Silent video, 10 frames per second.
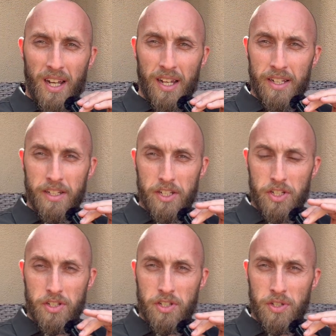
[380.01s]
In
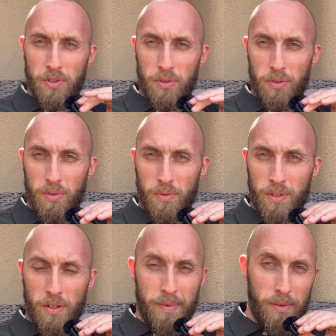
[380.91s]
addition to,
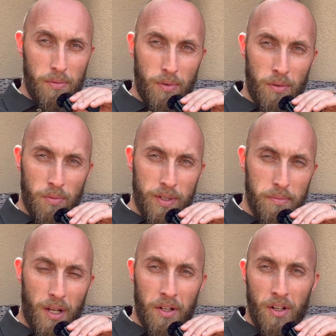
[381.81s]
maybe a
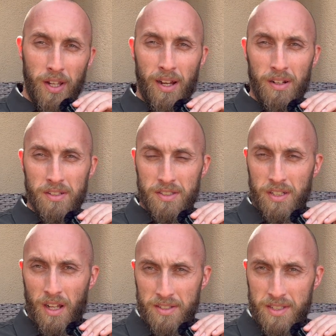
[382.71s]
remodel out in
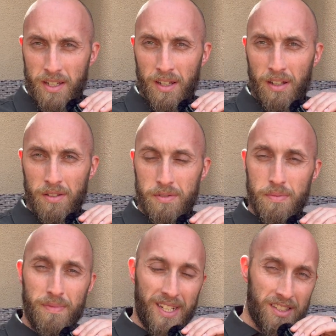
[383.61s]

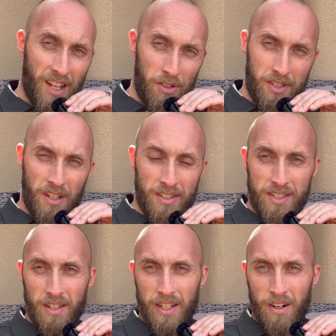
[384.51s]
Scottsdale, like South
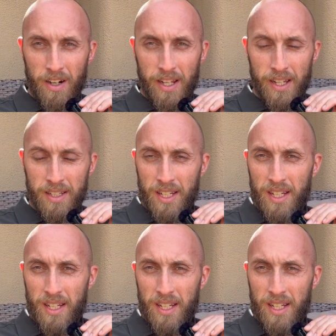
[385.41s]
Scottsdale area,